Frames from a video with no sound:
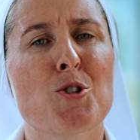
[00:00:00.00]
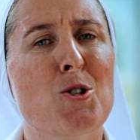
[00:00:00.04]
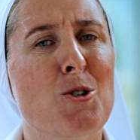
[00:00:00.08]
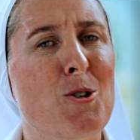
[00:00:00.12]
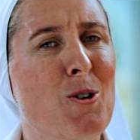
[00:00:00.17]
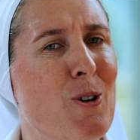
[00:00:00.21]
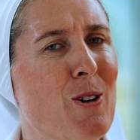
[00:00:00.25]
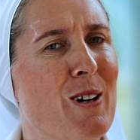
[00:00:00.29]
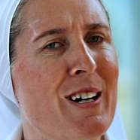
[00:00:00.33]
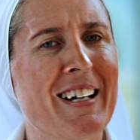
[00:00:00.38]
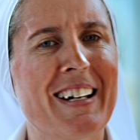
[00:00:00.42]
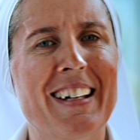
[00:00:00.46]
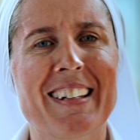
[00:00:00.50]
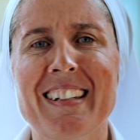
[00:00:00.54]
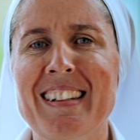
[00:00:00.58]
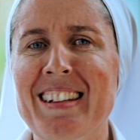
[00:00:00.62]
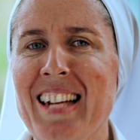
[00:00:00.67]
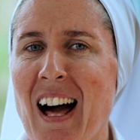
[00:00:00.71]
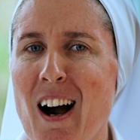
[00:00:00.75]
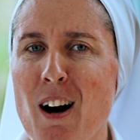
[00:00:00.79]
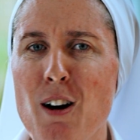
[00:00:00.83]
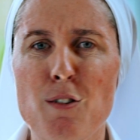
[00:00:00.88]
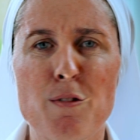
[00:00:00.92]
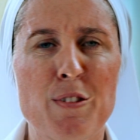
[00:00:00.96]
joy and
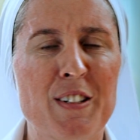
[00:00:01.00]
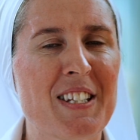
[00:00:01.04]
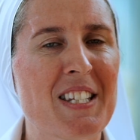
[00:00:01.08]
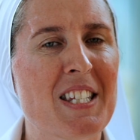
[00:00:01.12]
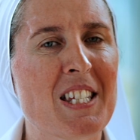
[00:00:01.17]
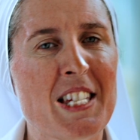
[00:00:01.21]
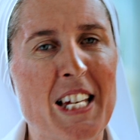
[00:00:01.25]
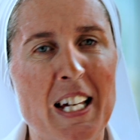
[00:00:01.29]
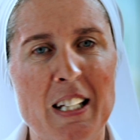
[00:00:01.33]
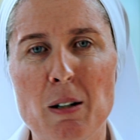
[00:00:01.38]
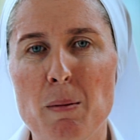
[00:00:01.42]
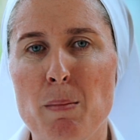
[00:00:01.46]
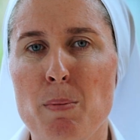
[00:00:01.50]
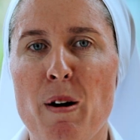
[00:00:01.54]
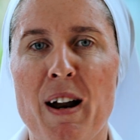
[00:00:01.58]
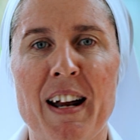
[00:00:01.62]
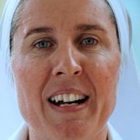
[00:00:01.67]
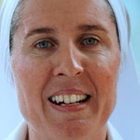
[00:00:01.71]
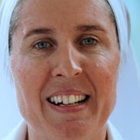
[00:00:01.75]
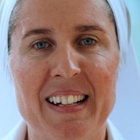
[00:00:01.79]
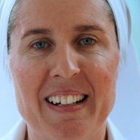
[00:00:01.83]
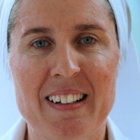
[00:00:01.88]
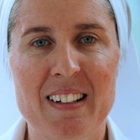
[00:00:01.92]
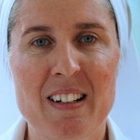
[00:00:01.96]
love and
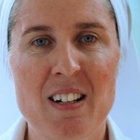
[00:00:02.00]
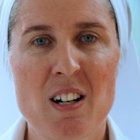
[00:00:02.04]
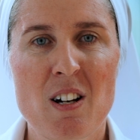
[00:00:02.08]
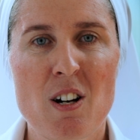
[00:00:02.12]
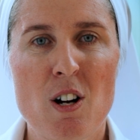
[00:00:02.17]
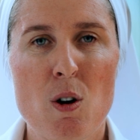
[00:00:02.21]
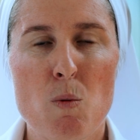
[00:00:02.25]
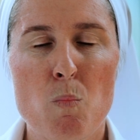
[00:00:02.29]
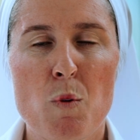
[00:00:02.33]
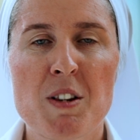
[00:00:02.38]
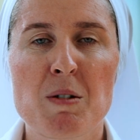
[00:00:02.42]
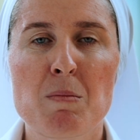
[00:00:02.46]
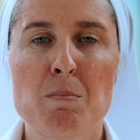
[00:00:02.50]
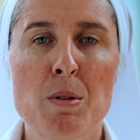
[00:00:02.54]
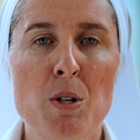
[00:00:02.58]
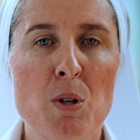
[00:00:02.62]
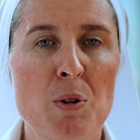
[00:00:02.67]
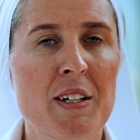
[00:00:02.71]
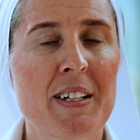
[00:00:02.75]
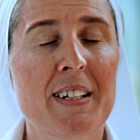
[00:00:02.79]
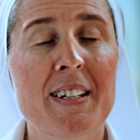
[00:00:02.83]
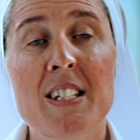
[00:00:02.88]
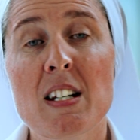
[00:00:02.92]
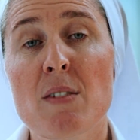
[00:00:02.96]
celebrating with
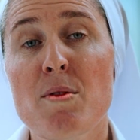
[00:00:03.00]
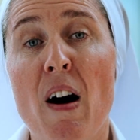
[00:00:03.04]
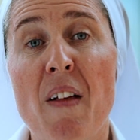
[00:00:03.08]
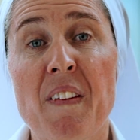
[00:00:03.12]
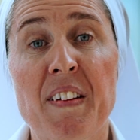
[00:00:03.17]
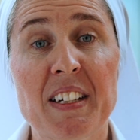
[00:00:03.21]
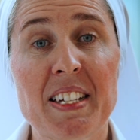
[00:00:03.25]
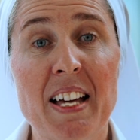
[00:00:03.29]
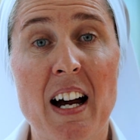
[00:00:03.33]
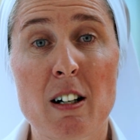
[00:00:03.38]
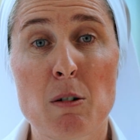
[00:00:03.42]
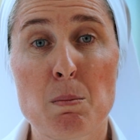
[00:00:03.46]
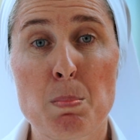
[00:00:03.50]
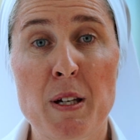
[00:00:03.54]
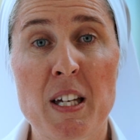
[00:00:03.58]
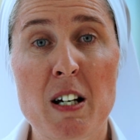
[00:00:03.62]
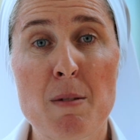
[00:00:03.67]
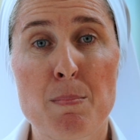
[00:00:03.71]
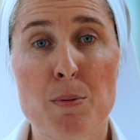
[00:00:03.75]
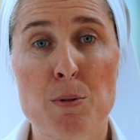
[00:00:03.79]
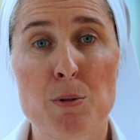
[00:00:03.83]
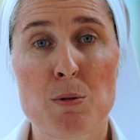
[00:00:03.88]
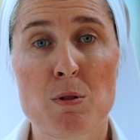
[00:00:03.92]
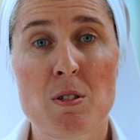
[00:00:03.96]
millions of other young
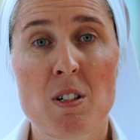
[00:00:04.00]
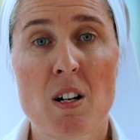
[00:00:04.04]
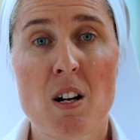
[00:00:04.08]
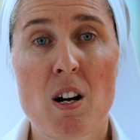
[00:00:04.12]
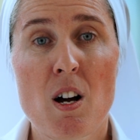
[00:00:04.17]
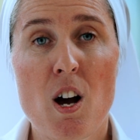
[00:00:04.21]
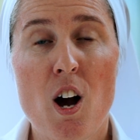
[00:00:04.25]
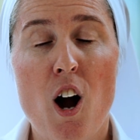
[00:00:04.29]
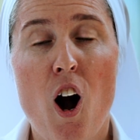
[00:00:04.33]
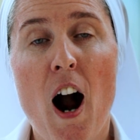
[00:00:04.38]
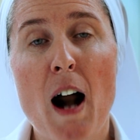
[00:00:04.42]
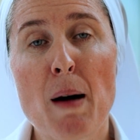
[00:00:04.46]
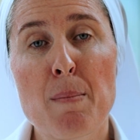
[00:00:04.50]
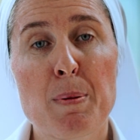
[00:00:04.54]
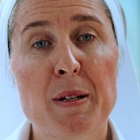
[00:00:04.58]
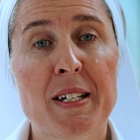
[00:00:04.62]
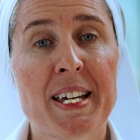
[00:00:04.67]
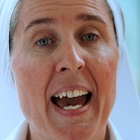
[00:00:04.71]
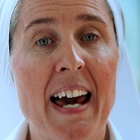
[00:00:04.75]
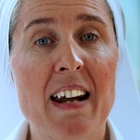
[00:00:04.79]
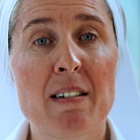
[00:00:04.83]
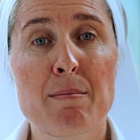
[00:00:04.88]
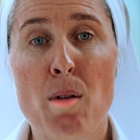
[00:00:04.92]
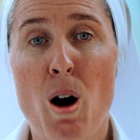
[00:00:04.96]
people, I
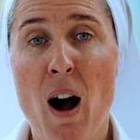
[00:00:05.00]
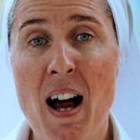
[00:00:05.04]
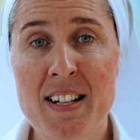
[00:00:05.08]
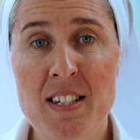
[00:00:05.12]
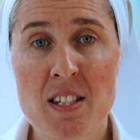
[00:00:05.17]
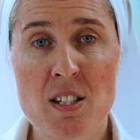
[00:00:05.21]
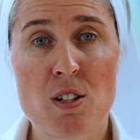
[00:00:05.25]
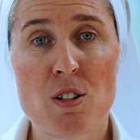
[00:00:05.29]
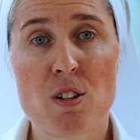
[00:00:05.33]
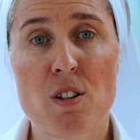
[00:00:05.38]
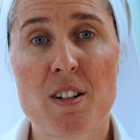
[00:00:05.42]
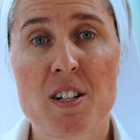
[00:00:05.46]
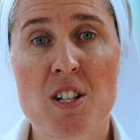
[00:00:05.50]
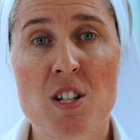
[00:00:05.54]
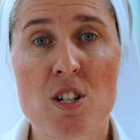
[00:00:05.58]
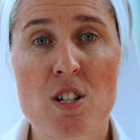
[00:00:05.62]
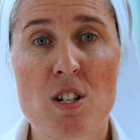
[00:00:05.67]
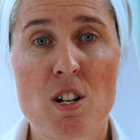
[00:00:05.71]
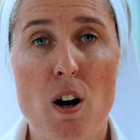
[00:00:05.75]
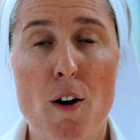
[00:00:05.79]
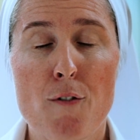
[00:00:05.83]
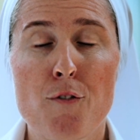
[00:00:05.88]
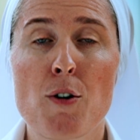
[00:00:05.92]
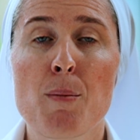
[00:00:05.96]
began my search
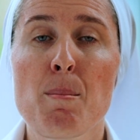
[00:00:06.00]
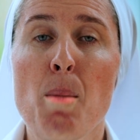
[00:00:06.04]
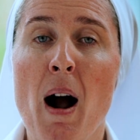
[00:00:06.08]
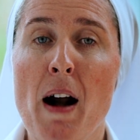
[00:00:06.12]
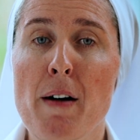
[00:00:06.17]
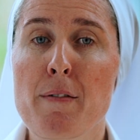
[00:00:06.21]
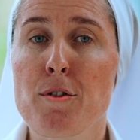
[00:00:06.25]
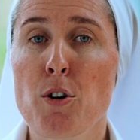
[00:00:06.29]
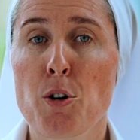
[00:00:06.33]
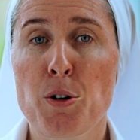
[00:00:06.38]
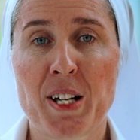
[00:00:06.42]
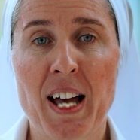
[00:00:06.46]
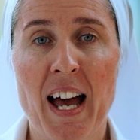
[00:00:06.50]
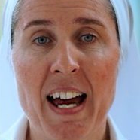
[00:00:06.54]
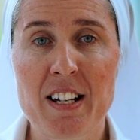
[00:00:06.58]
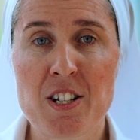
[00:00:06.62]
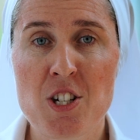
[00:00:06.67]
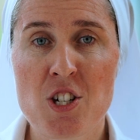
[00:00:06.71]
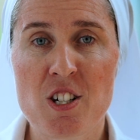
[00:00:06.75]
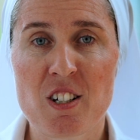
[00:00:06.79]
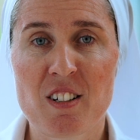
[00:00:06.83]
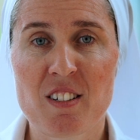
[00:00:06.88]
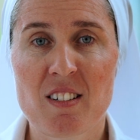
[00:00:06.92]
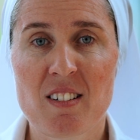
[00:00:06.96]
for my
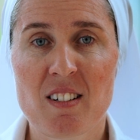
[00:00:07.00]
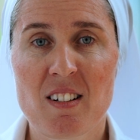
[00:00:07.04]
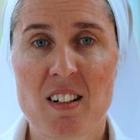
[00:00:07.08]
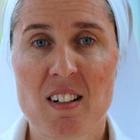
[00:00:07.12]
vocation,